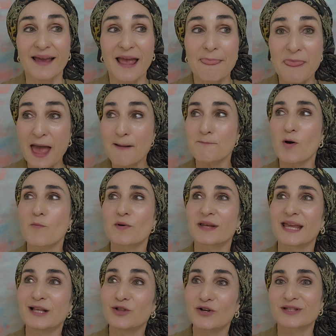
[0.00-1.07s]
At that moment,
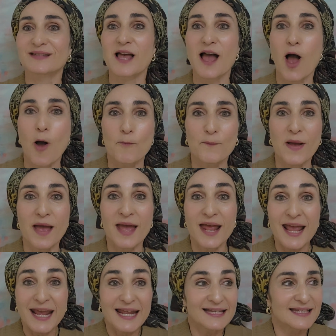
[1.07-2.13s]
he looks up.
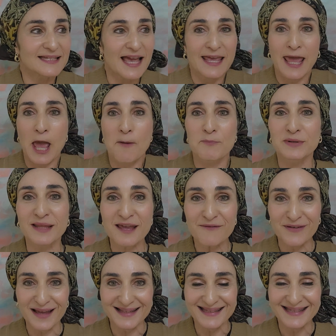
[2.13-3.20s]
He says, I can't believe
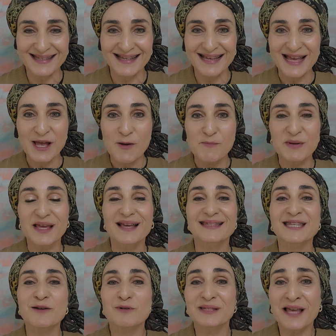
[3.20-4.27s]
it, because
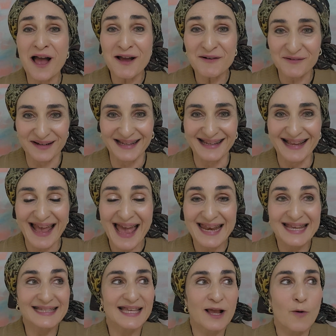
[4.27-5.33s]
he was hungry. And
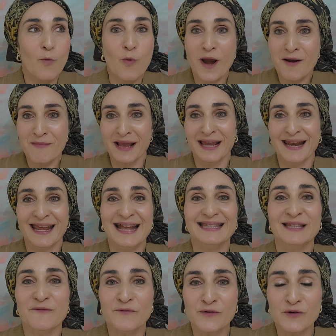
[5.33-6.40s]
he's like, where am I gonna get
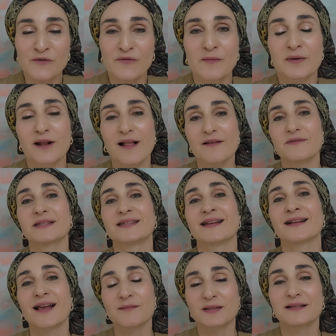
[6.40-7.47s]
some food from? And all of a sudden
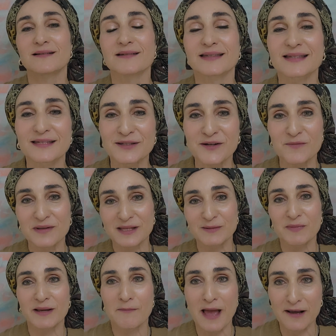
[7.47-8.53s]
comes little sister with this
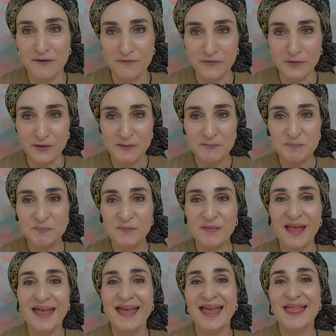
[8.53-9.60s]
big bag of food.
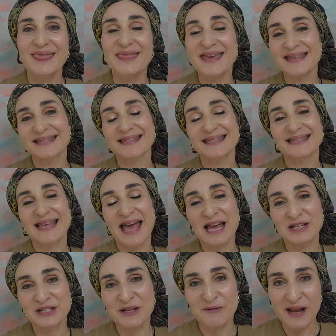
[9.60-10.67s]
This is
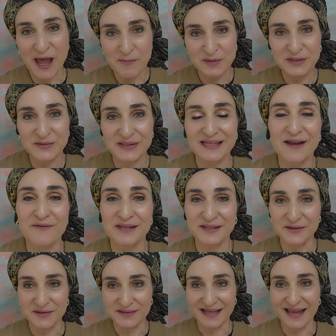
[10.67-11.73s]
actually what happens to us every
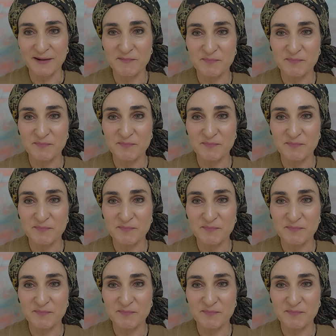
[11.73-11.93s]
single day.